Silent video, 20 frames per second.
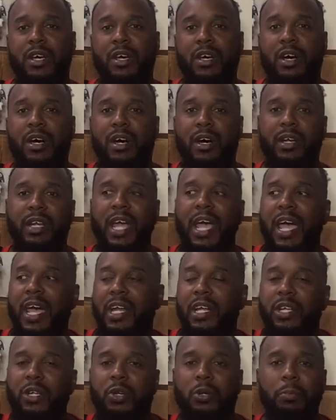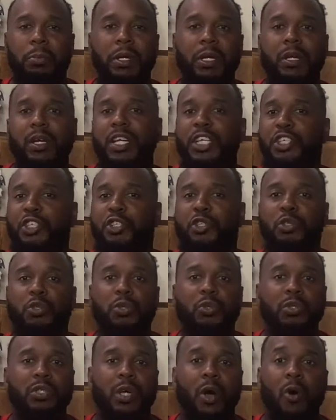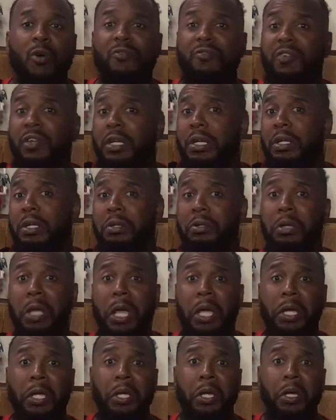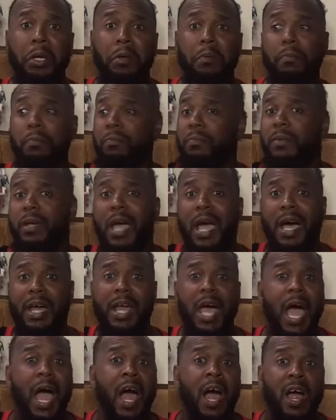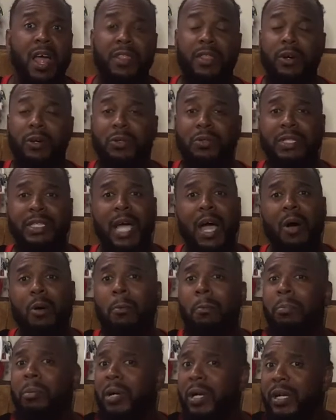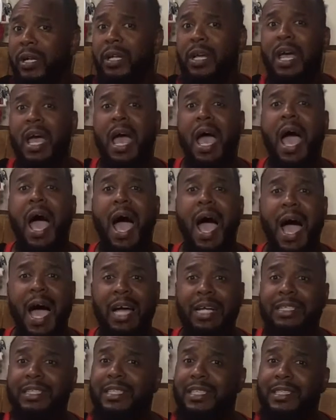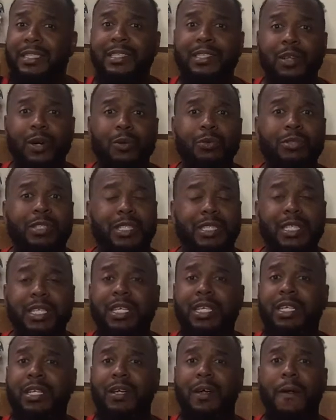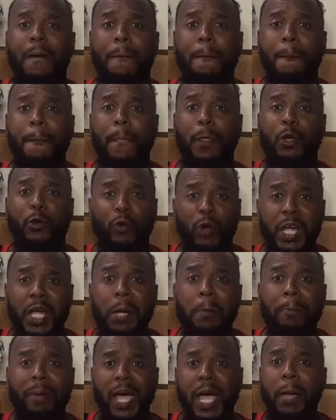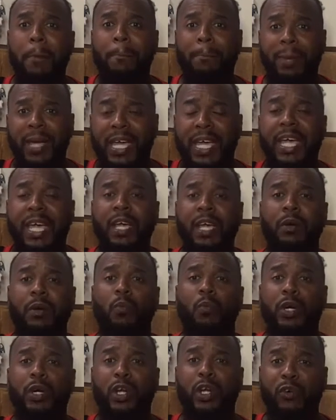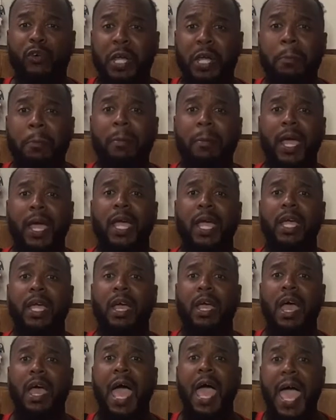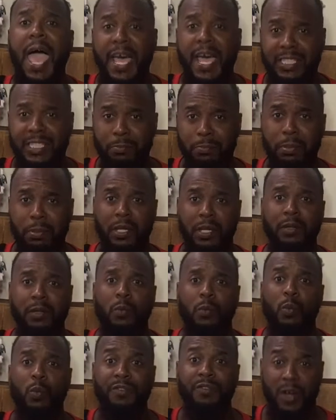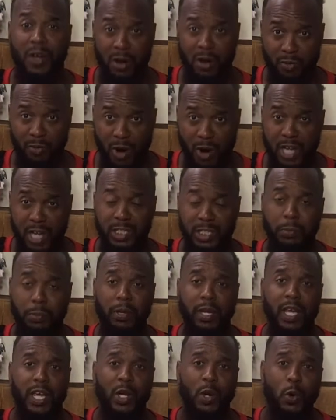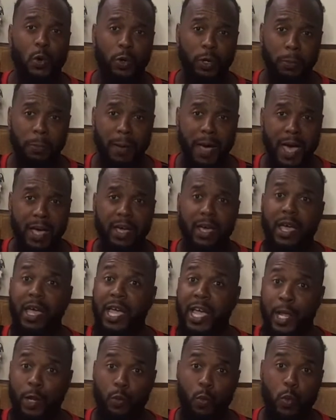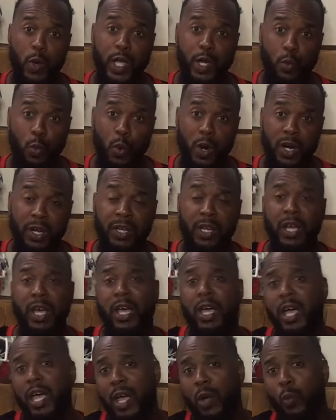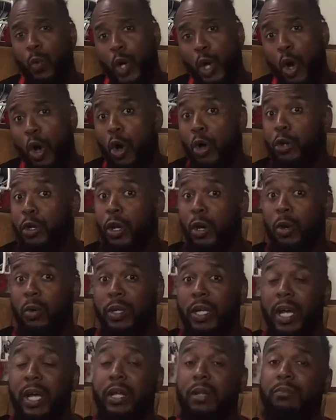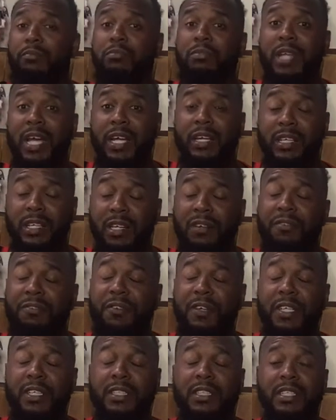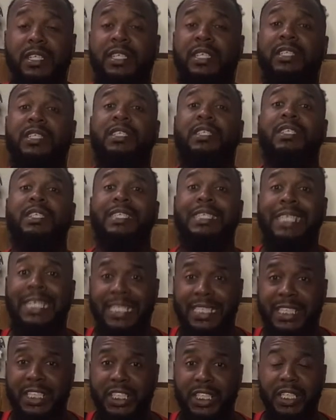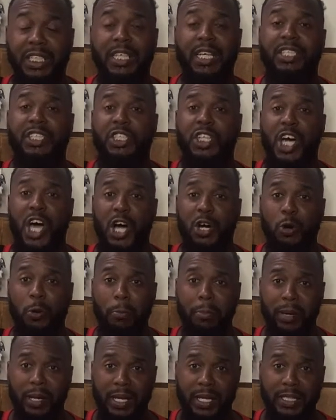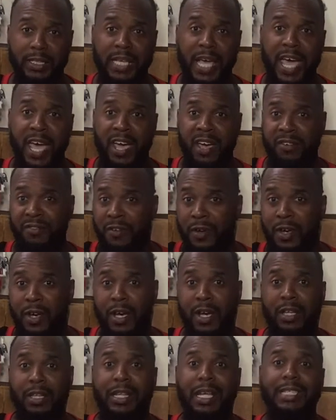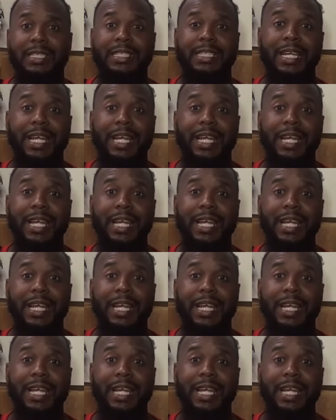They had a little bit of issues. Hopefully they can kind of iron those out, but I just don't see Green Bay being what Green Bay has been with Aaron Rodgers playing quarterback in week 1. And we all know that that defense is stingy that Chicago Bears have, that's